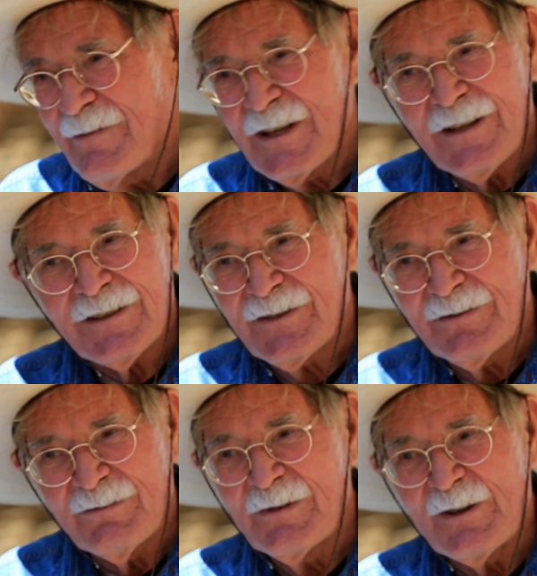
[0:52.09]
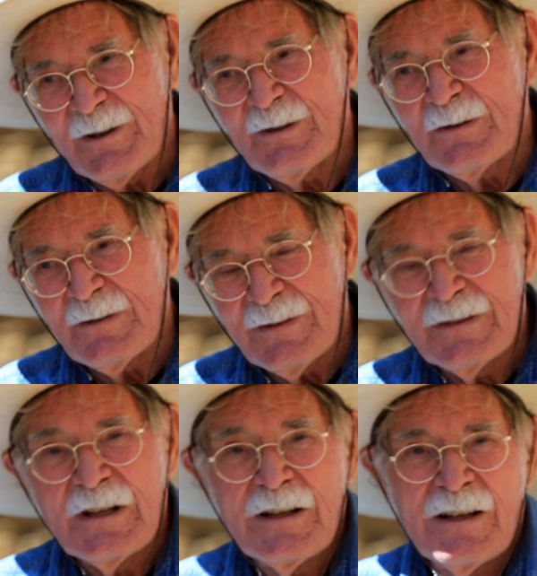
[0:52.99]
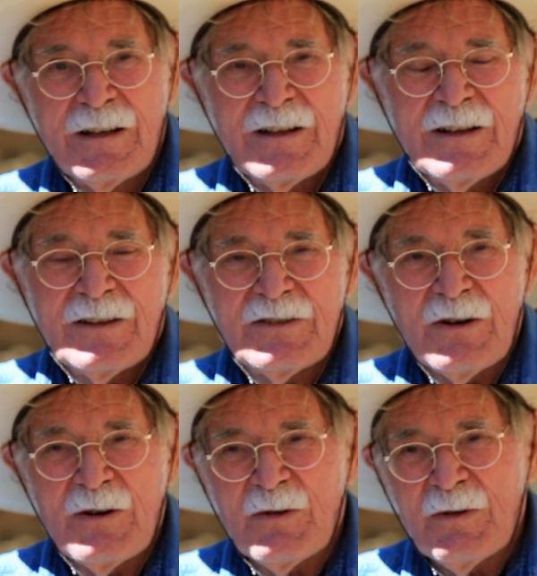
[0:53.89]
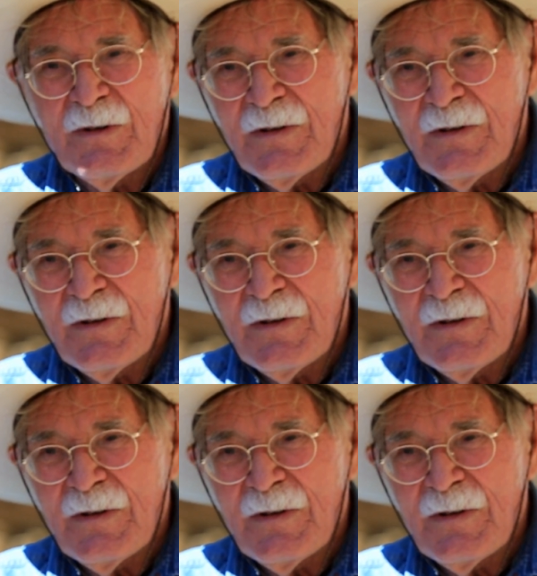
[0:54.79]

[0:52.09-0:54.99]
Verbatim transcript: I mean, it's really cool. So,